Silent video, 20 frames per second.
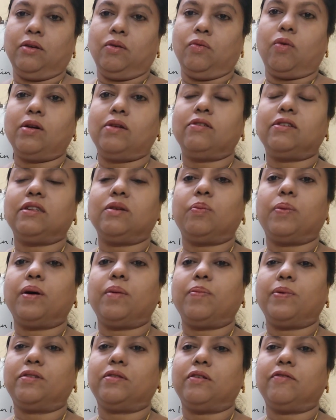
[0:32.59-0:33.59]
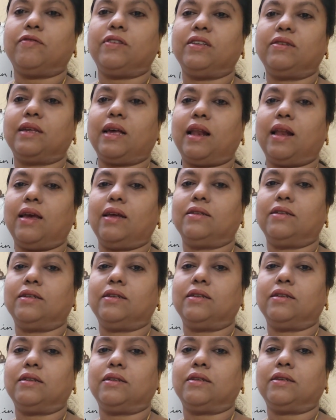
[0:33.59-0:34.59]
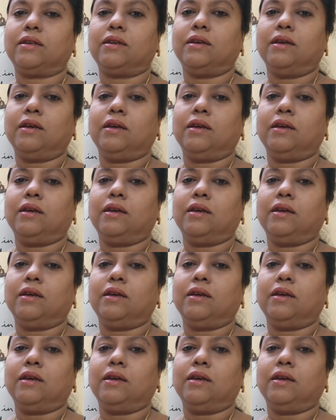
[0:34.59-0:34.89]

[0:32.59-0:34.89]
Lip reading: What was the purpose of these alliances?